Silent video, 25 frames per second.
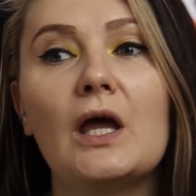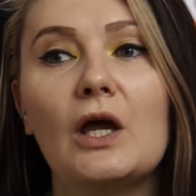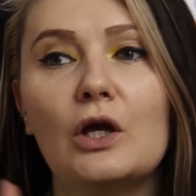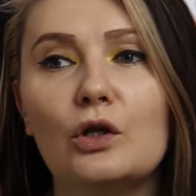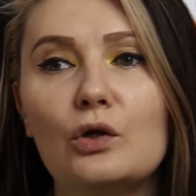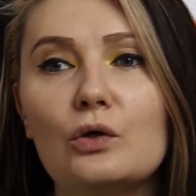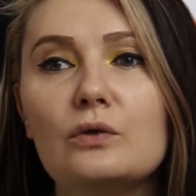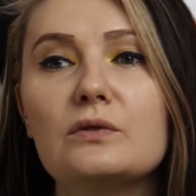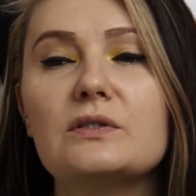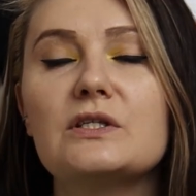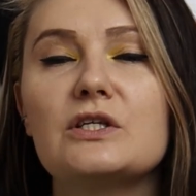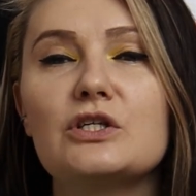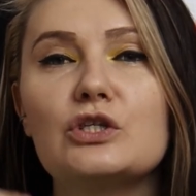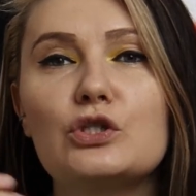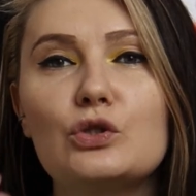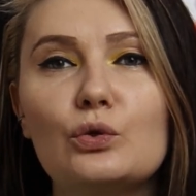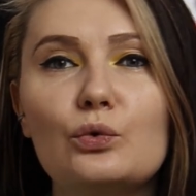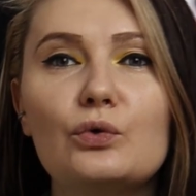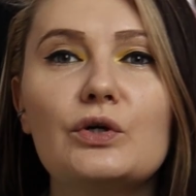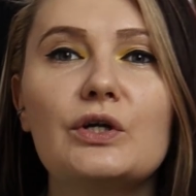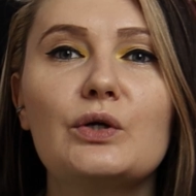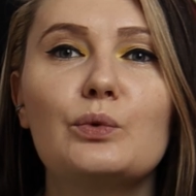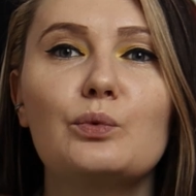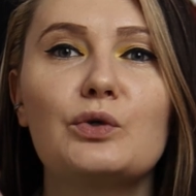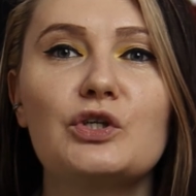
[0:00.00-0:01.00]
And all the
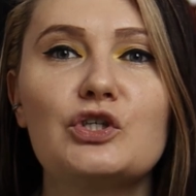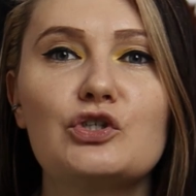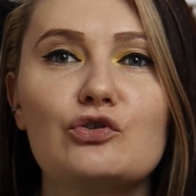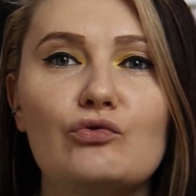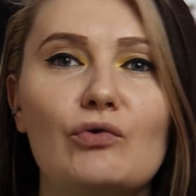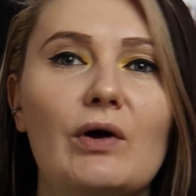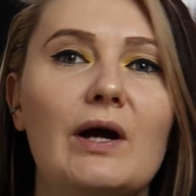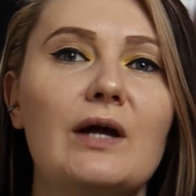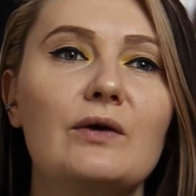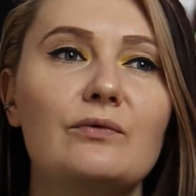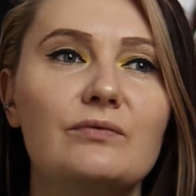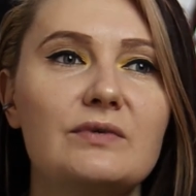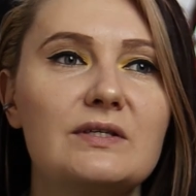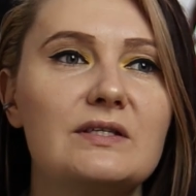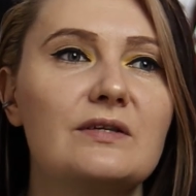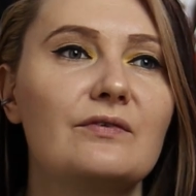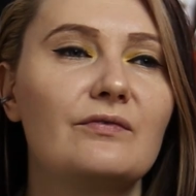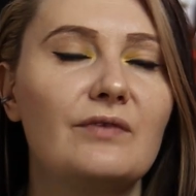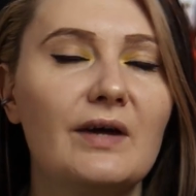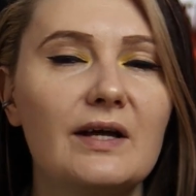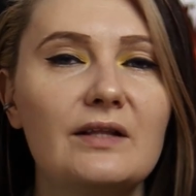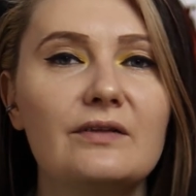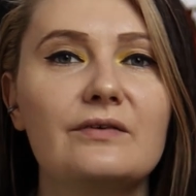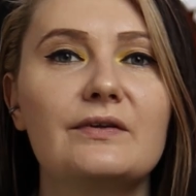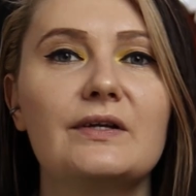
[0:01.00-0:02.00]
story we try with
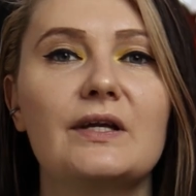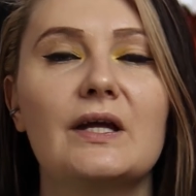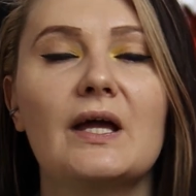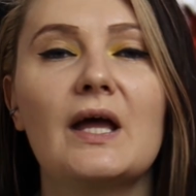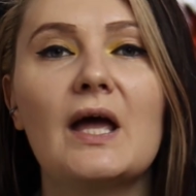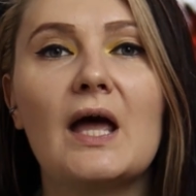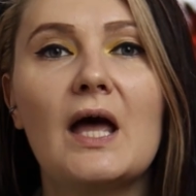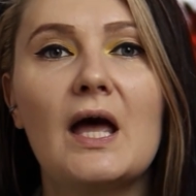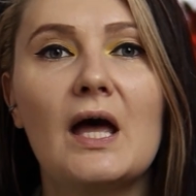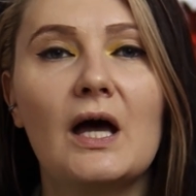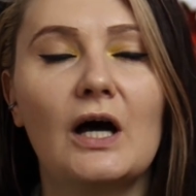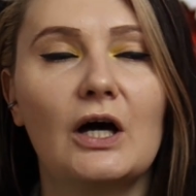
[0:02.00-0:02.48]
Valerie